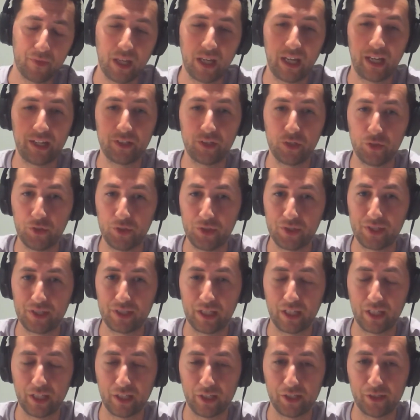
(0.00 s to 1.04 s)
I use
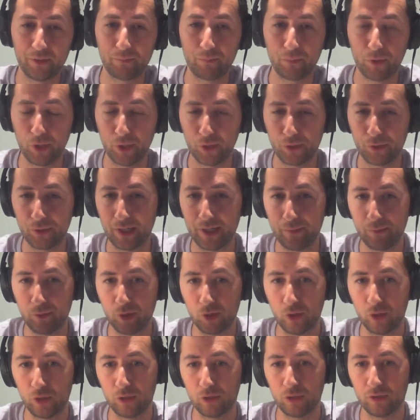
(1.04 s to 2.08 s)
a program
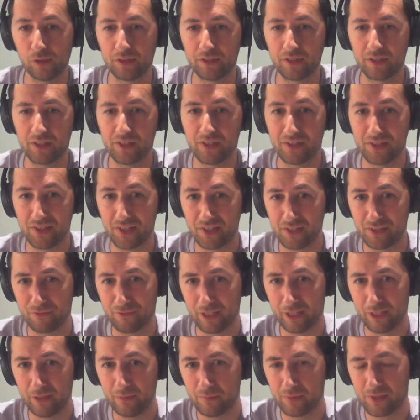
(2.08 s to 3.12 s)
called
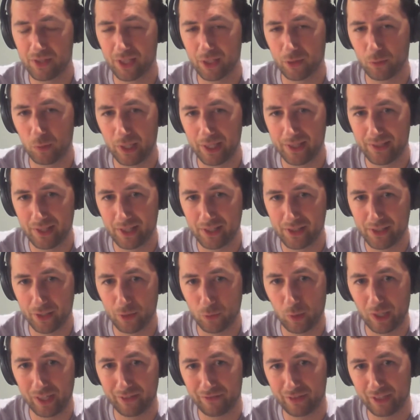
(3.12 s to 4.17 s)
Zyzyva,
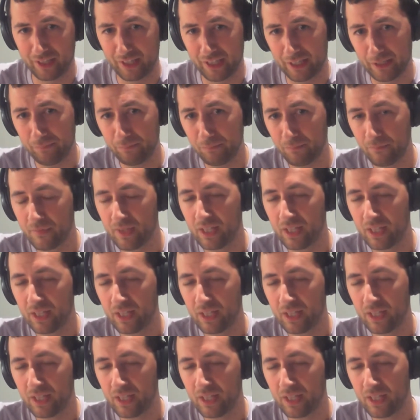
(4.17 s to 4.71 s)
Z-Y-Z-Z-Y-V-A,